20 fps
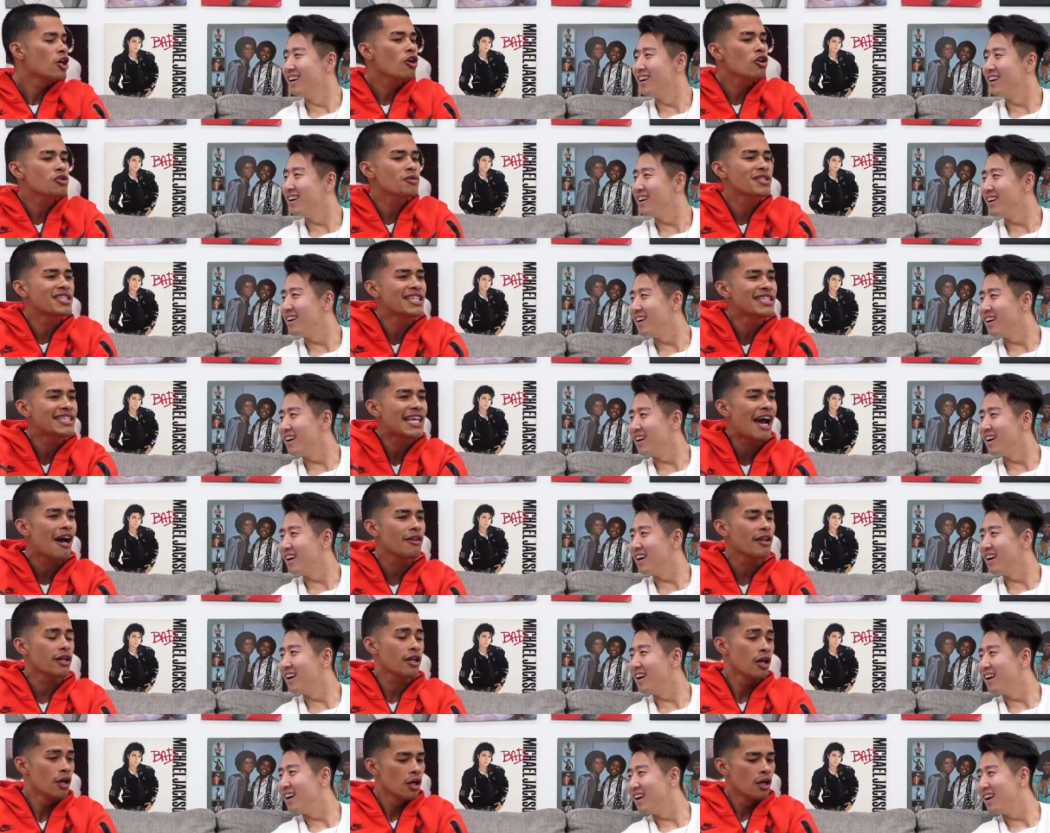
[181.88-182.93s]
Speaker 1: Girls will sit down
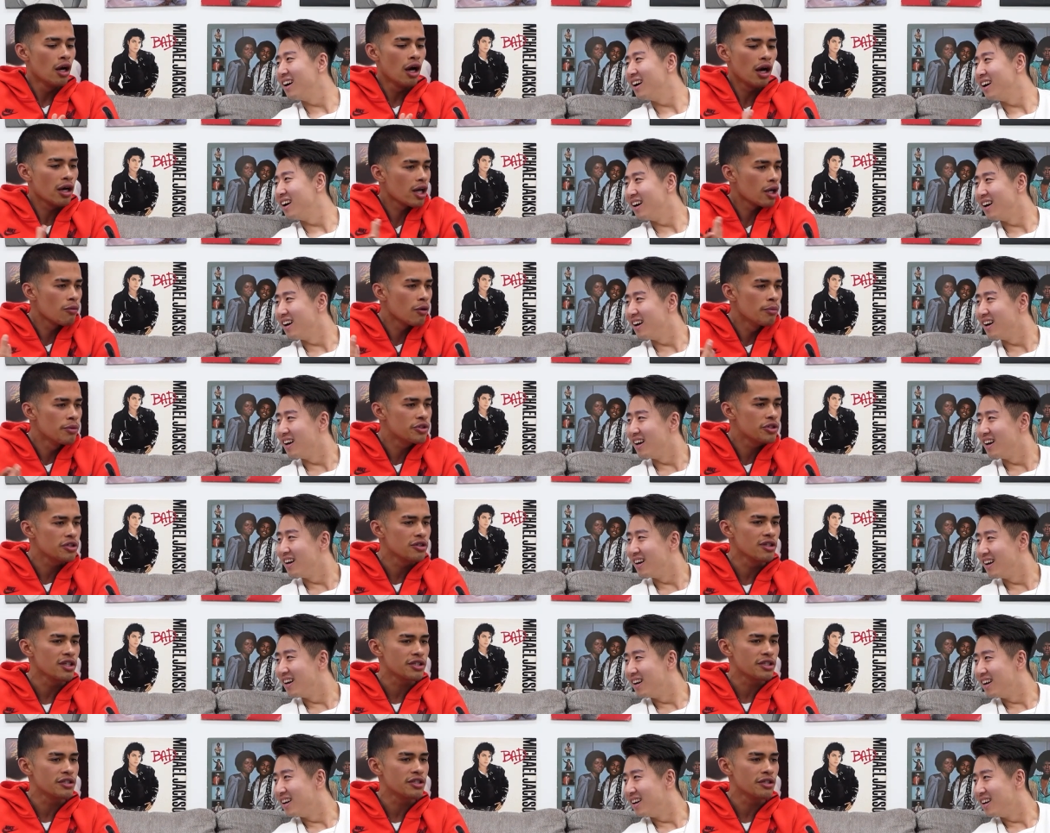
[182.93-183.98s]
okay, what music do you
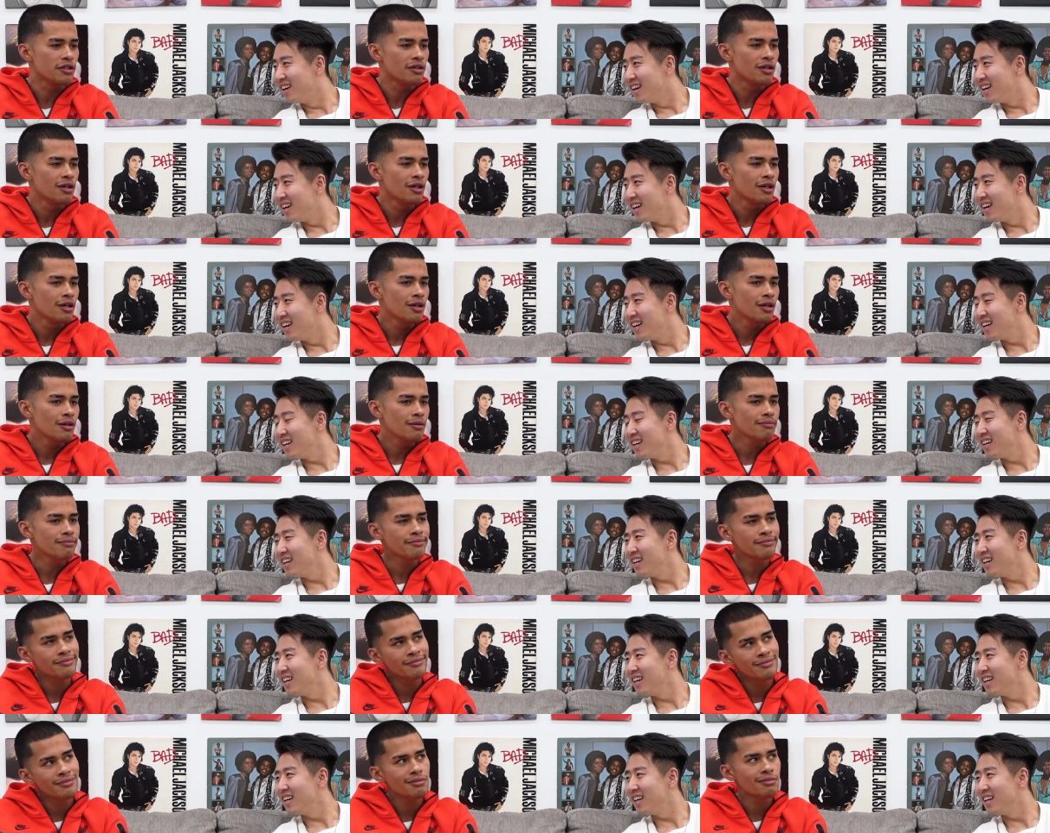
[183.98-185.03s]
listen to?
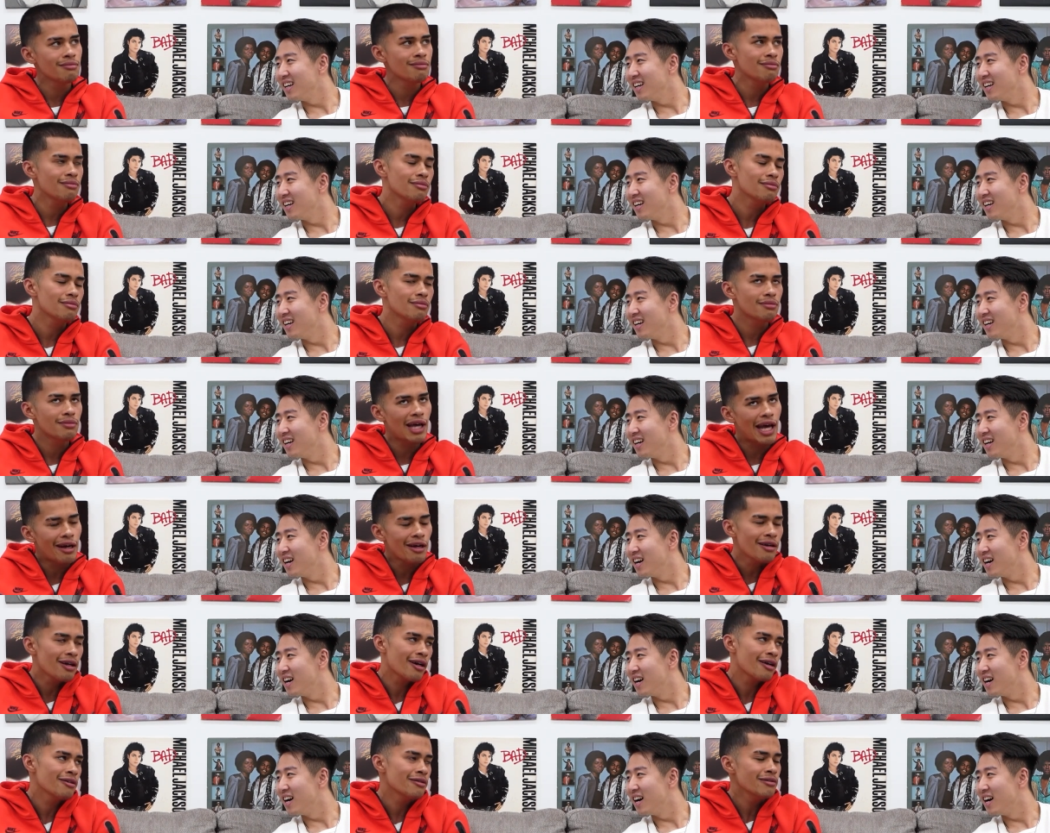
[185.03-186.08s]
I don't
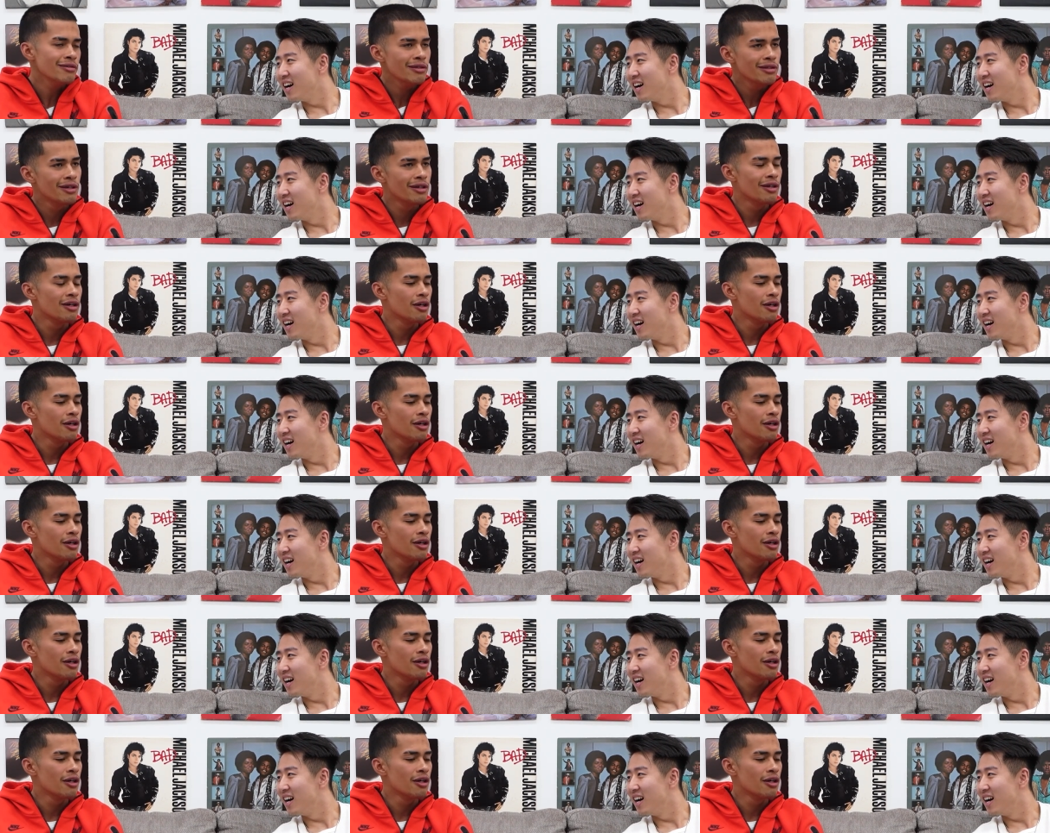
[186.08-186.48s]
know.